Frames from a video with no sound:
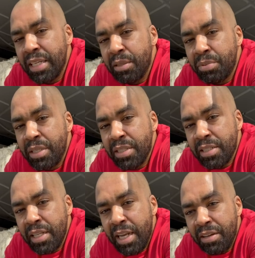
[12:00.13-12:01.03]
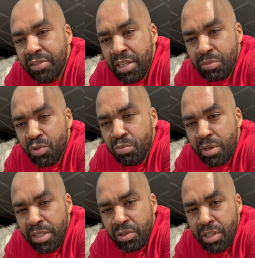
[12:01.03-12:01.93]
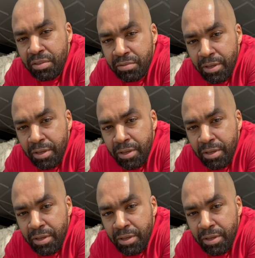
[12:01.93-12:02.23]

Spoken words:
inner peace in the life that I'm so blessed to live.